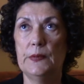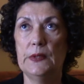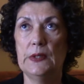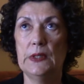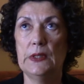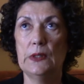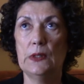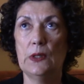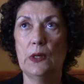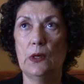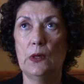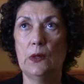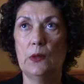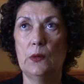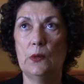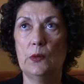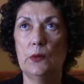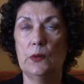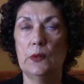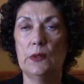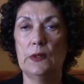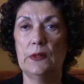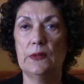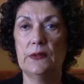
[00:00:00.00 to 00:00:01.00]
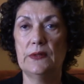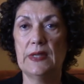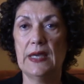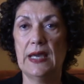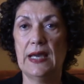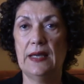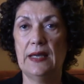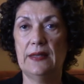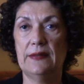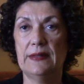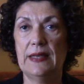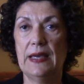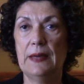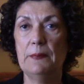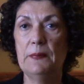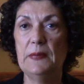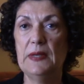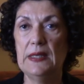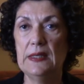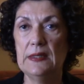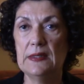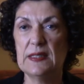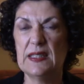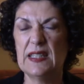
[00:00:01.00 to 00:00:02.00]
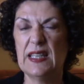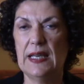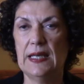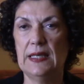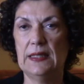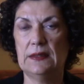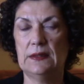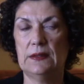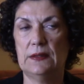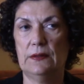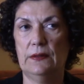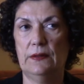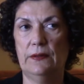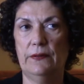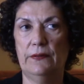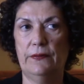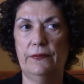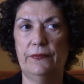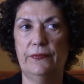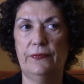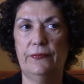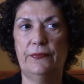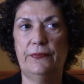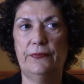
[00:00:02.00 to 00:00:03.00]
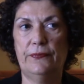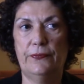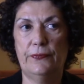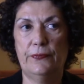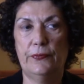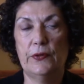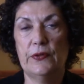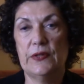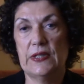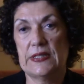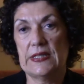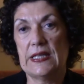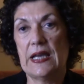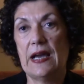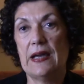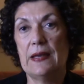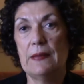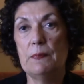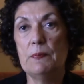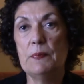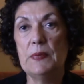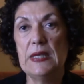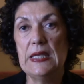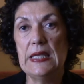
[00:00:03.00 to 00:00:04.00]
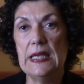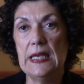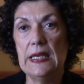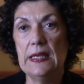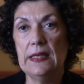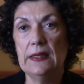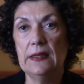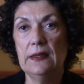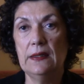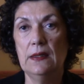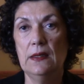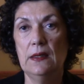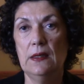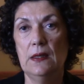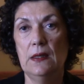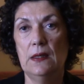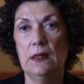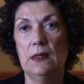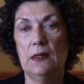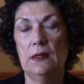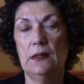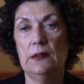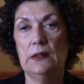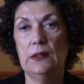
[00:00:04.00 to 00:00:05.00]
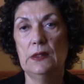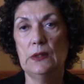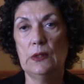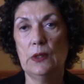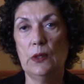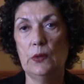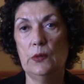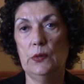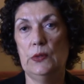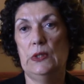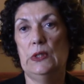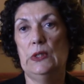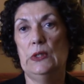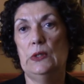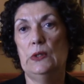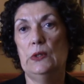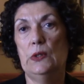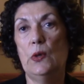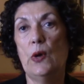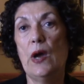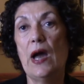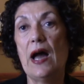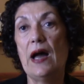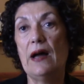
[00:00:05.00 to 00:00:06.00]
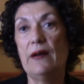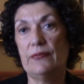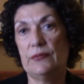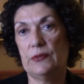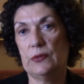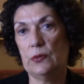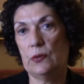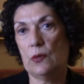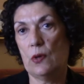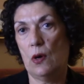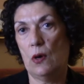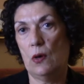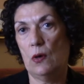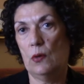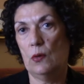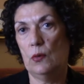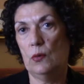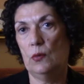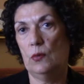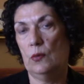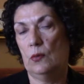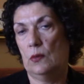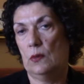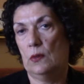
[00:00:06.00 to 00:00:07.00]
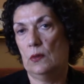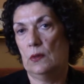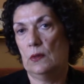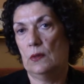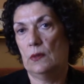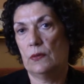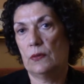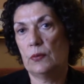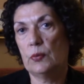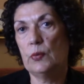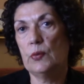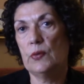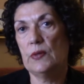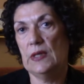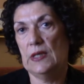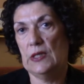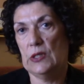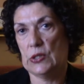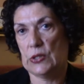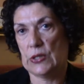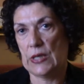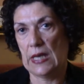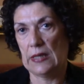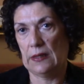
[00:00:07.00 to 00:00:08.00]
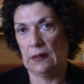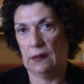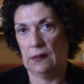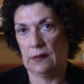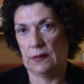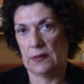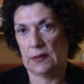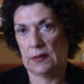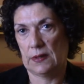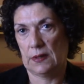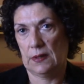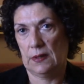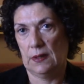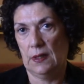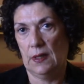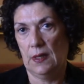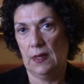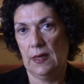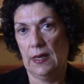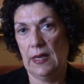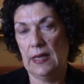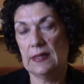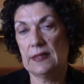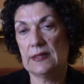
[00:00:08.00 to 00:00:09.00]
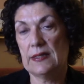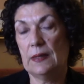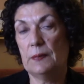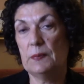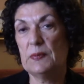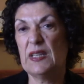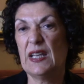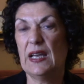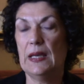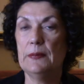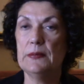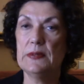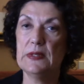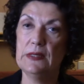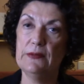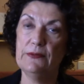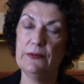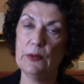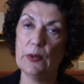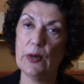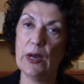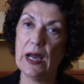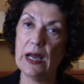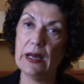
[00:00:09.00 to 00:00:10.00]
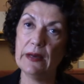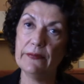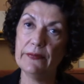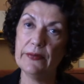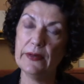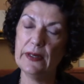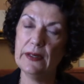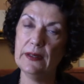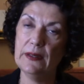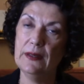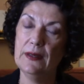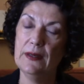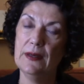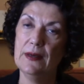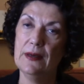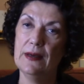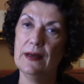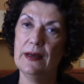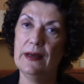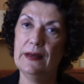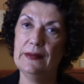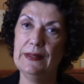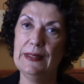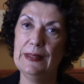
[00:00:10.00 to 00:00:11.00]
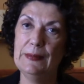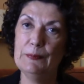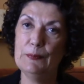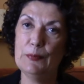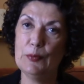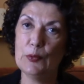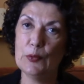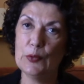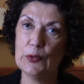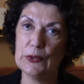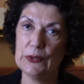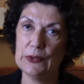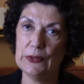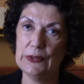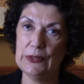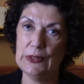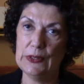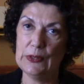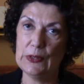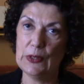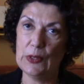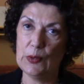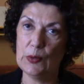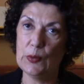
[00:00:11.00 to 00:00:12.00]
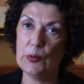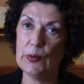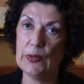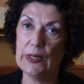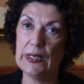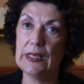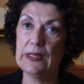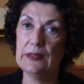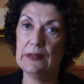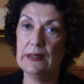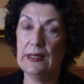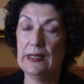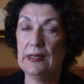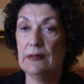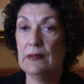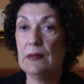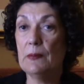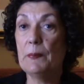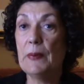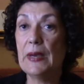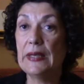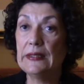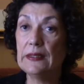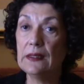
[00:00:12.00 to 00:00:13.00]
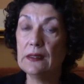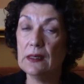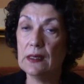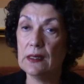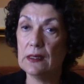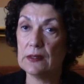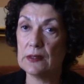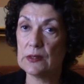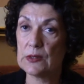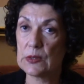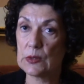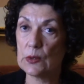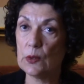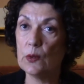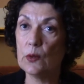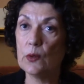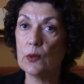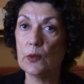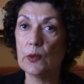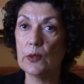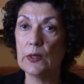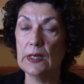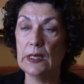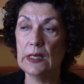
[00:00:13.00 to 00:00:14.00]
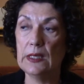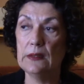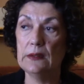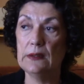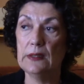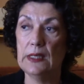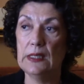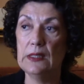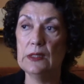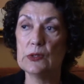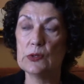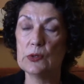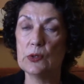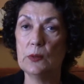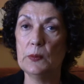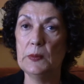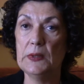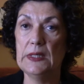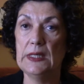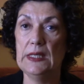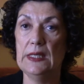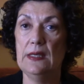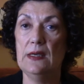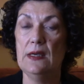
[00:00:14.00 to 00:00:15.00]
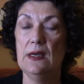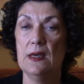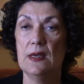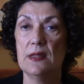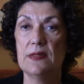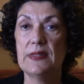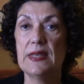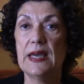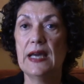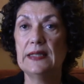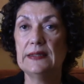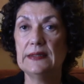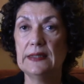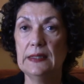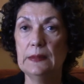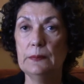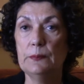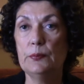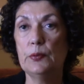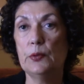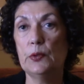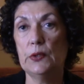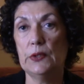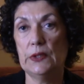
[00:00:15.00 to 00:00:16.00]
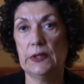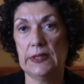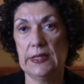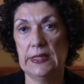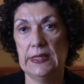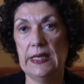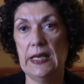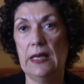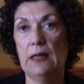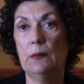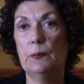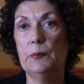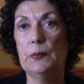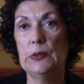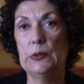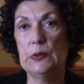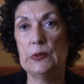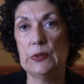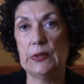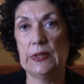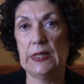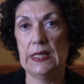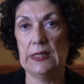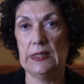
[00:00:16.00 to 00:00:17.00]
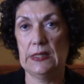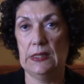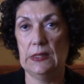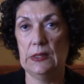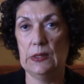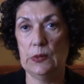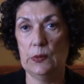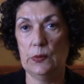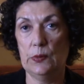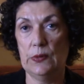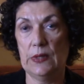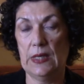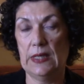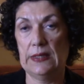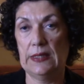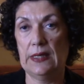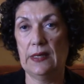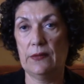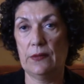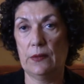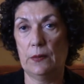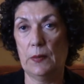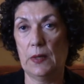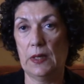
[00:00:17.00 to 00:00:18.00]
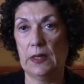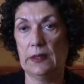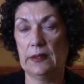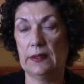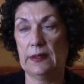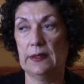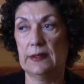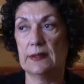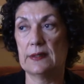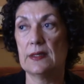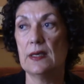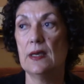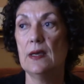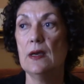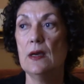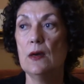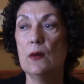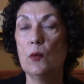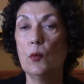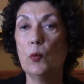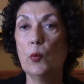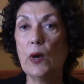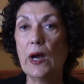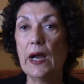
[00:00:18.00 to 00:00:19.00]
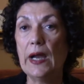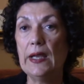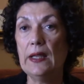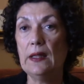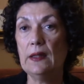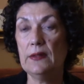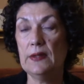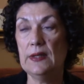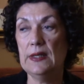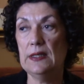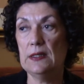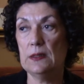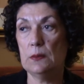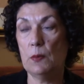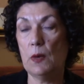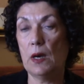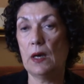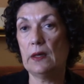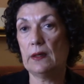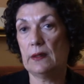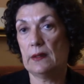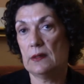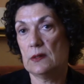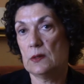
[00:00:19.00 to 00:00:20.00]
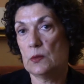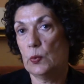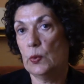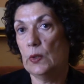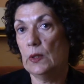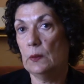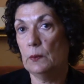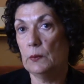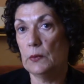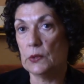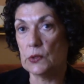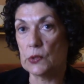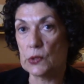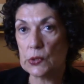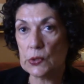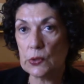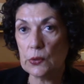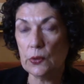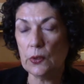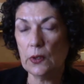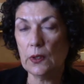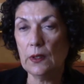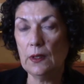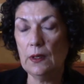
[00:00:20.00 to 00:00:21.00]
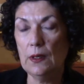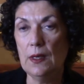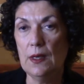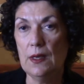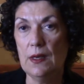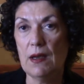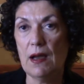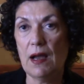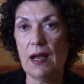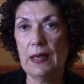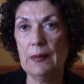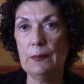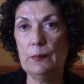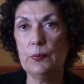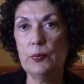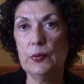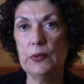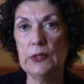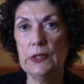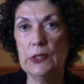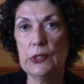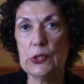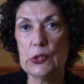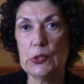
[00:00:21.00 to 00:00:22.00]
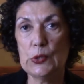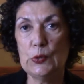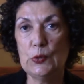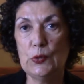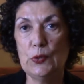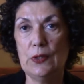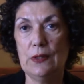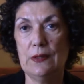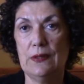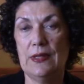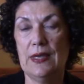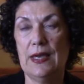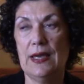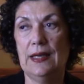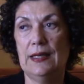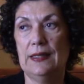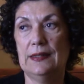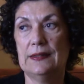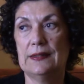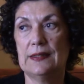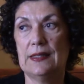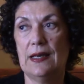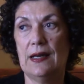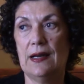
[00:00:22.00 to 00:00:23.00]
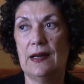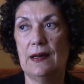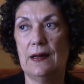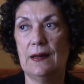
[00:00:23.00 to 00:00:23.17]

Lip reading: you know, that means that for the time being, you know, you have to go through these channels. And sometimes if you have an importer, you know, in the Benelux or in Germany, that importer can help you to get into that other markets. While these markets will mature, I'm pretty sure that